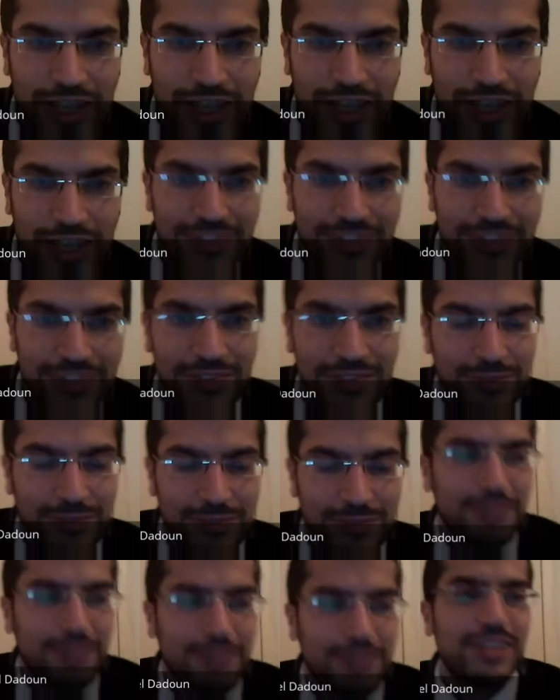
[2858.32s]
You want to
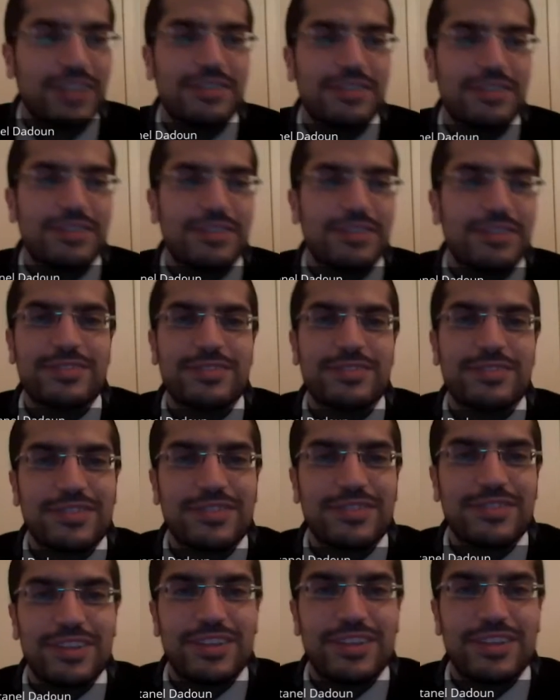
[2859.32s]
try? We'll give
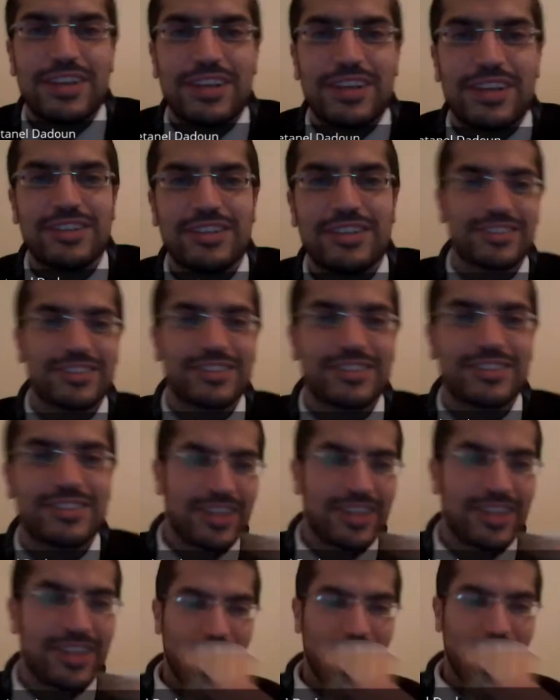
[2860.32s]
you
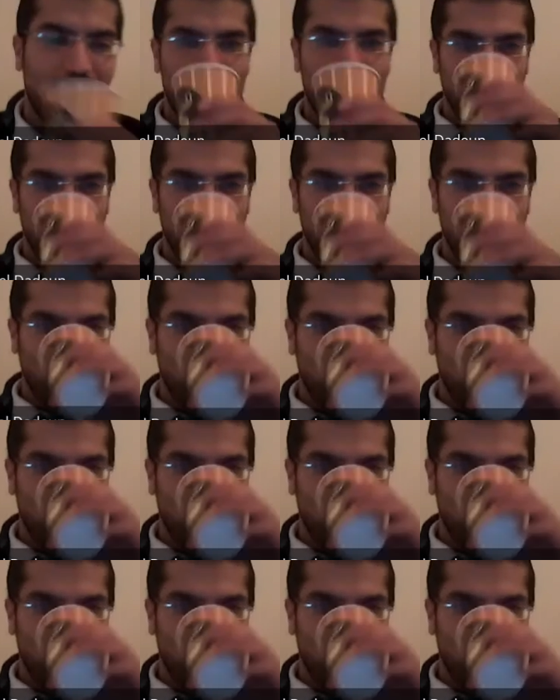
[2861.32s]
another chance.